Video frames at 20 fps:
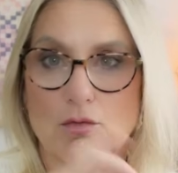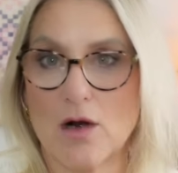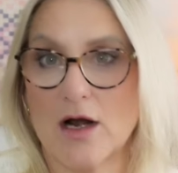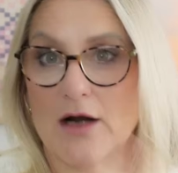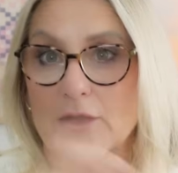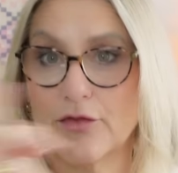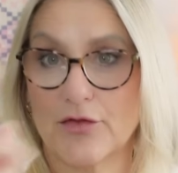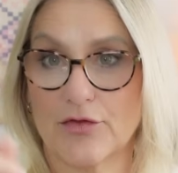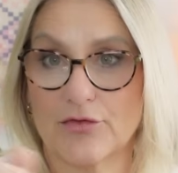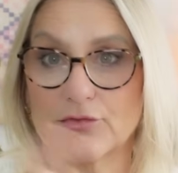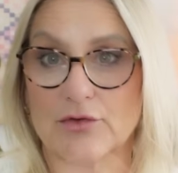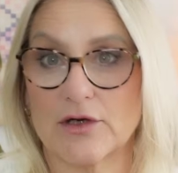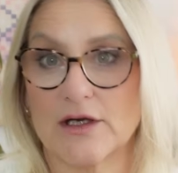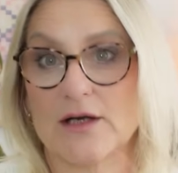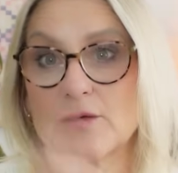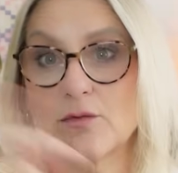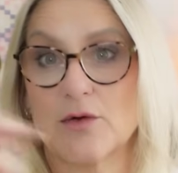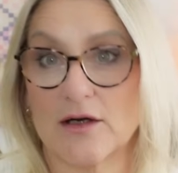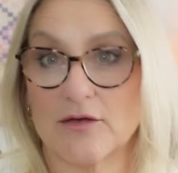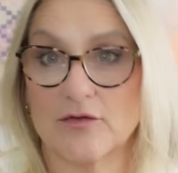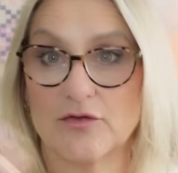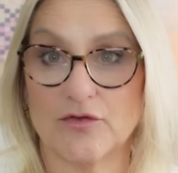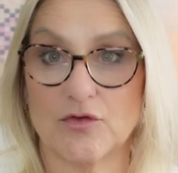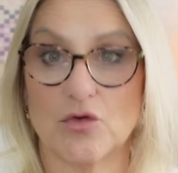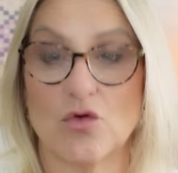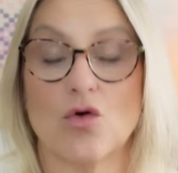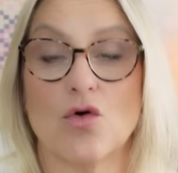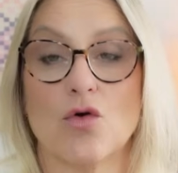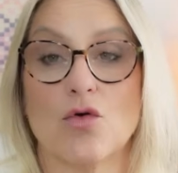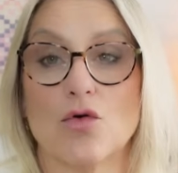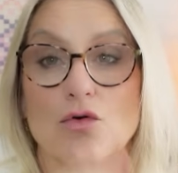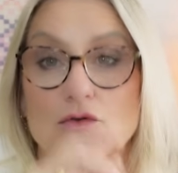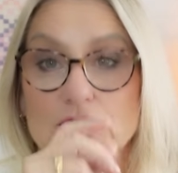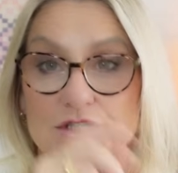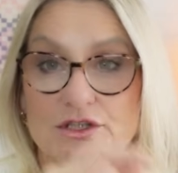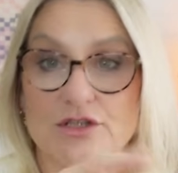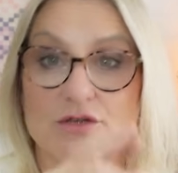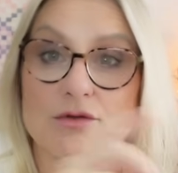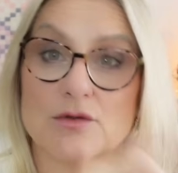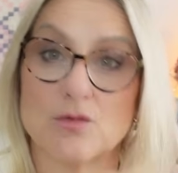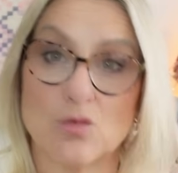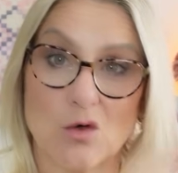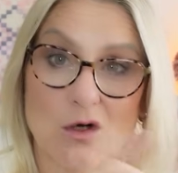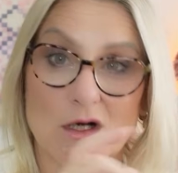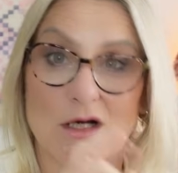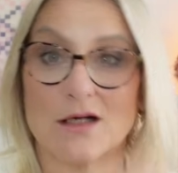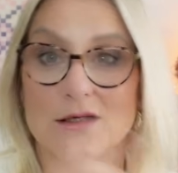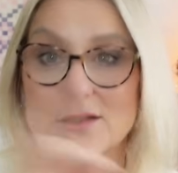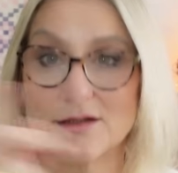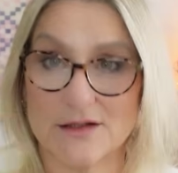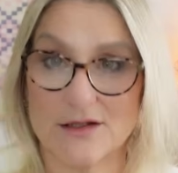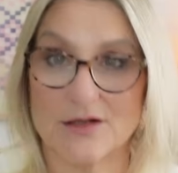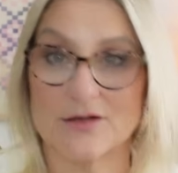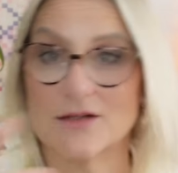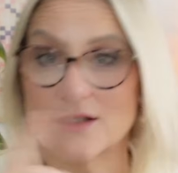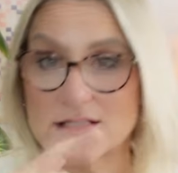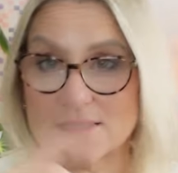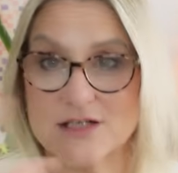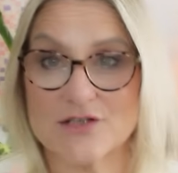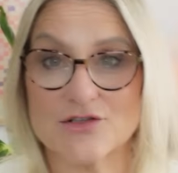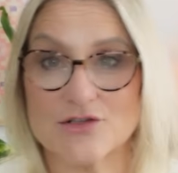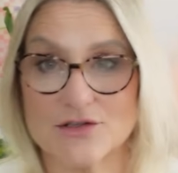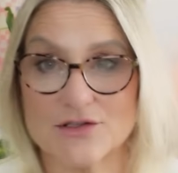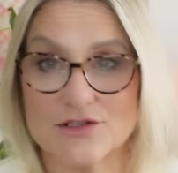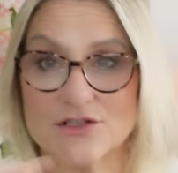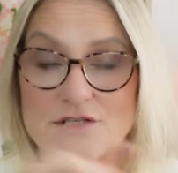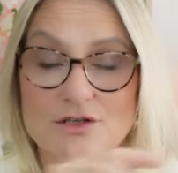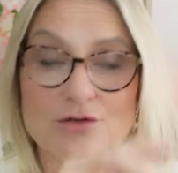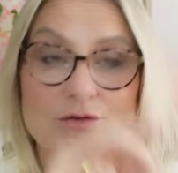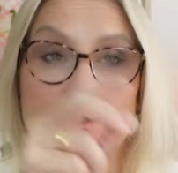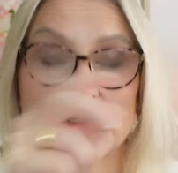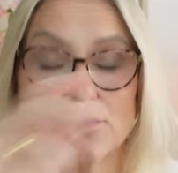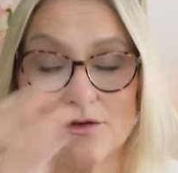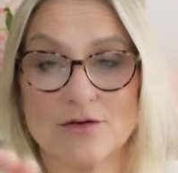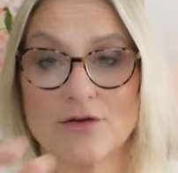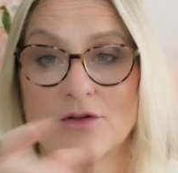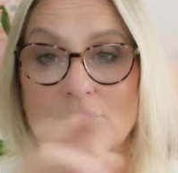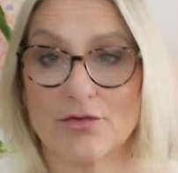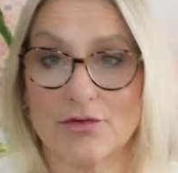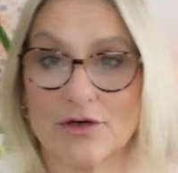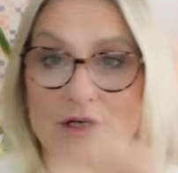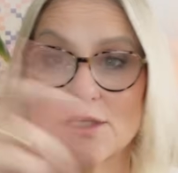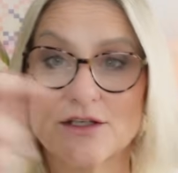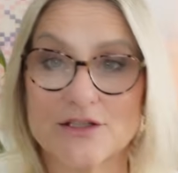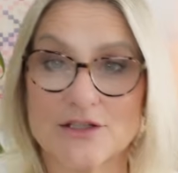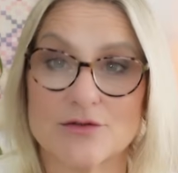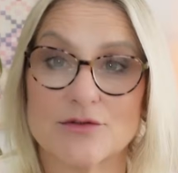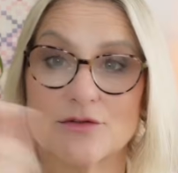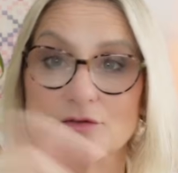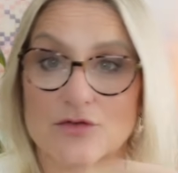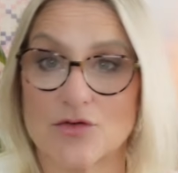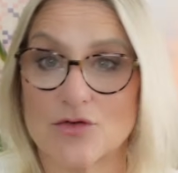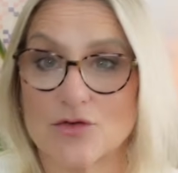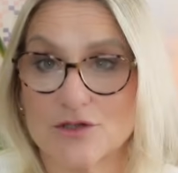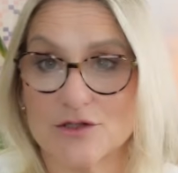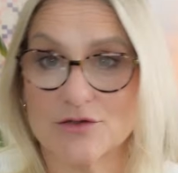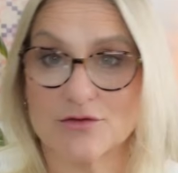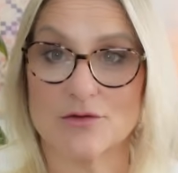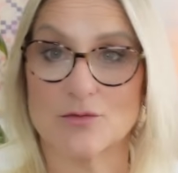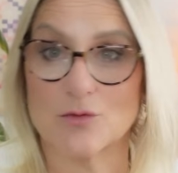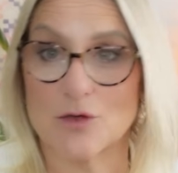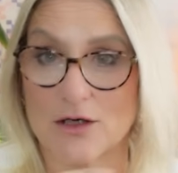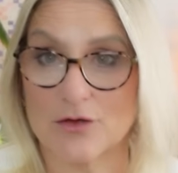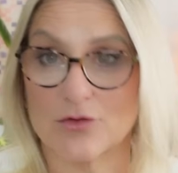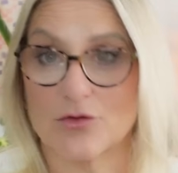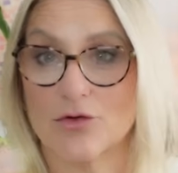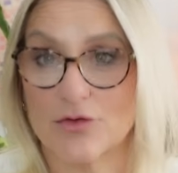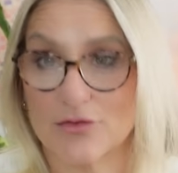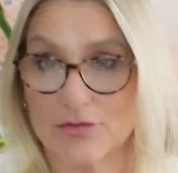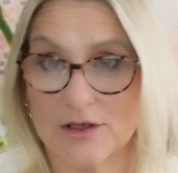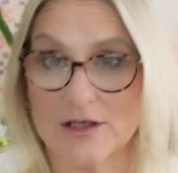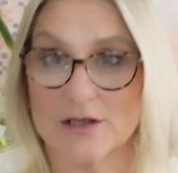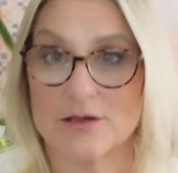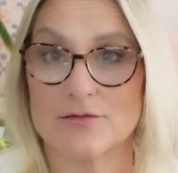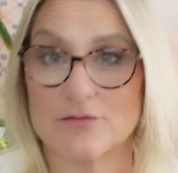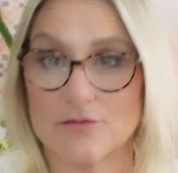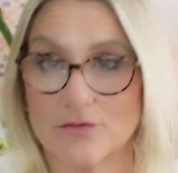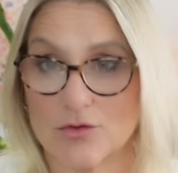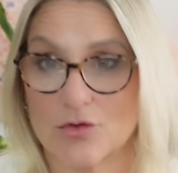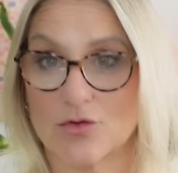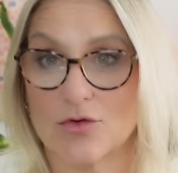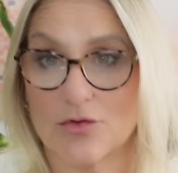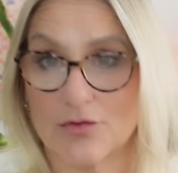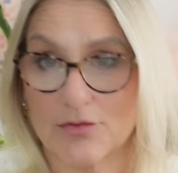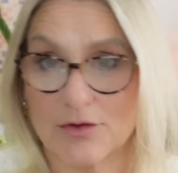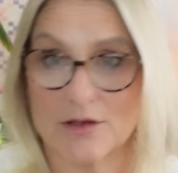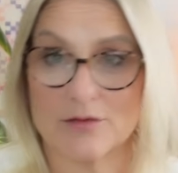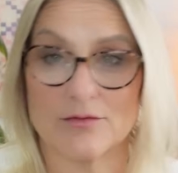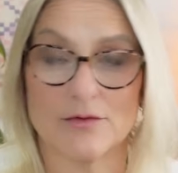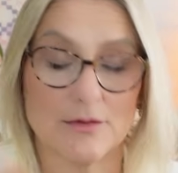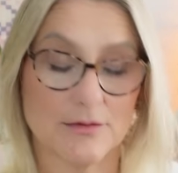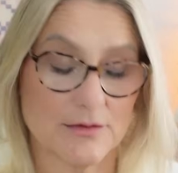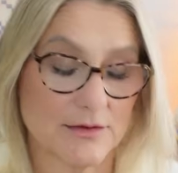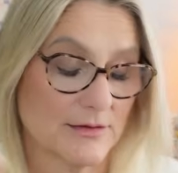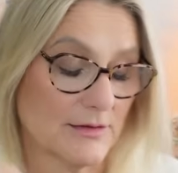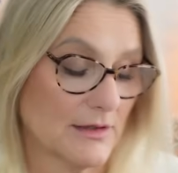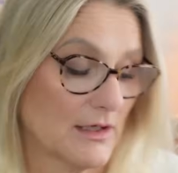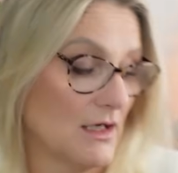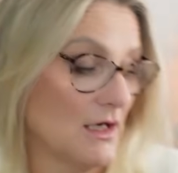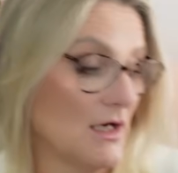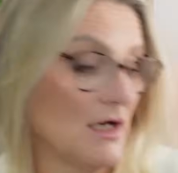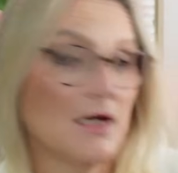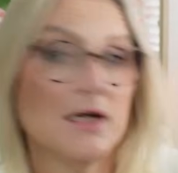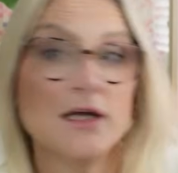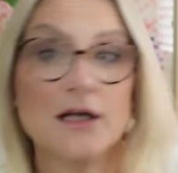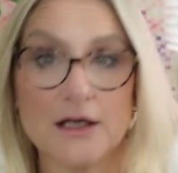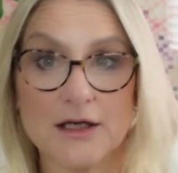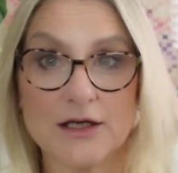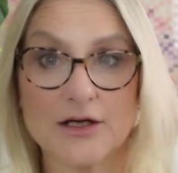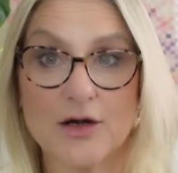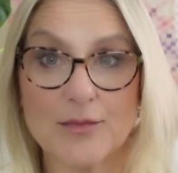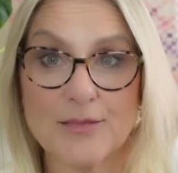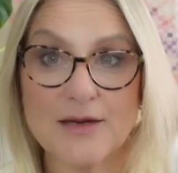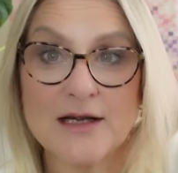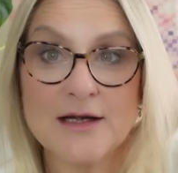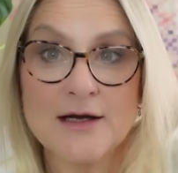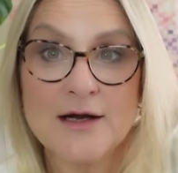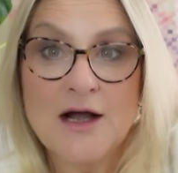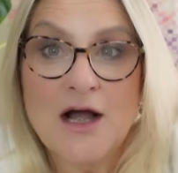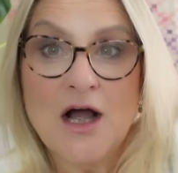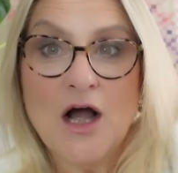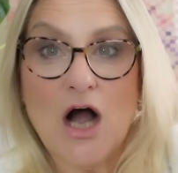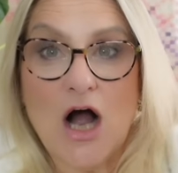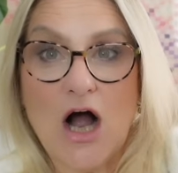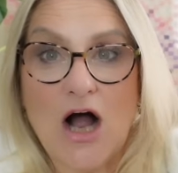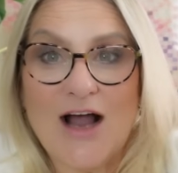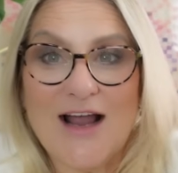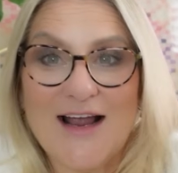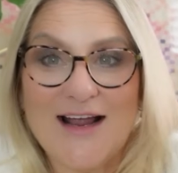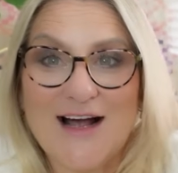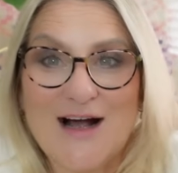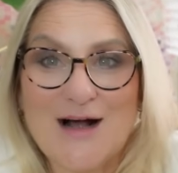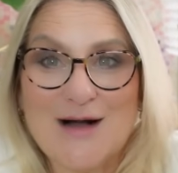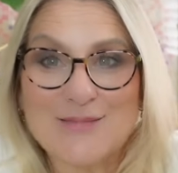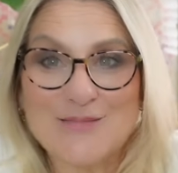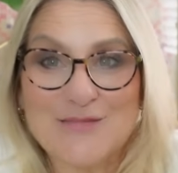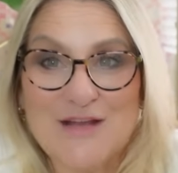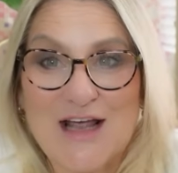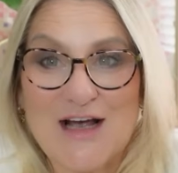1 and 3, 1 and 4, or 2 and 1, you know, etc. 2 and 3, 2 and 4, 2 and 1, or 3 and 4, 3 and... You got me? I